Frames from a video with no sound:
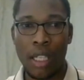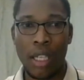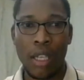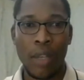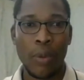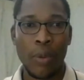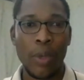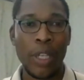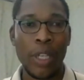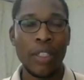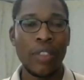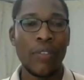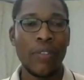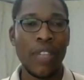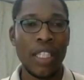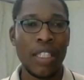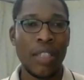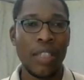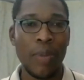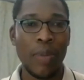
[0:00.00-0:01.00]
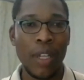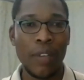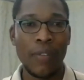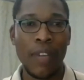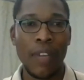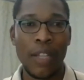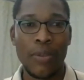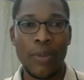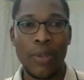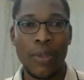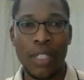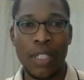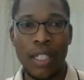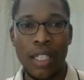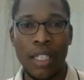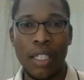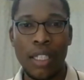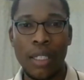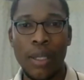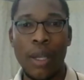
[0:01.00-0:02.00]
Queen University, Belfast, to
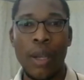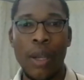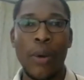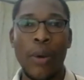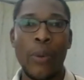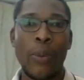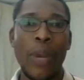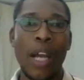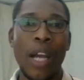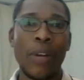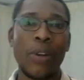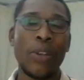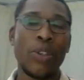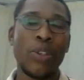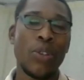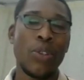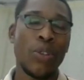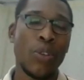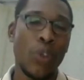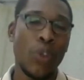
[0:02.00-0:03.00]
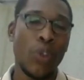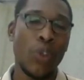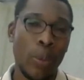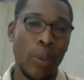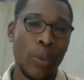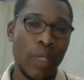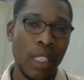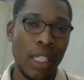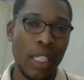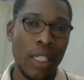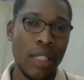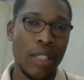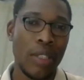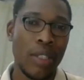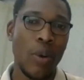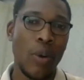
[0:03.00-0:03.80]
say, we are going to nominate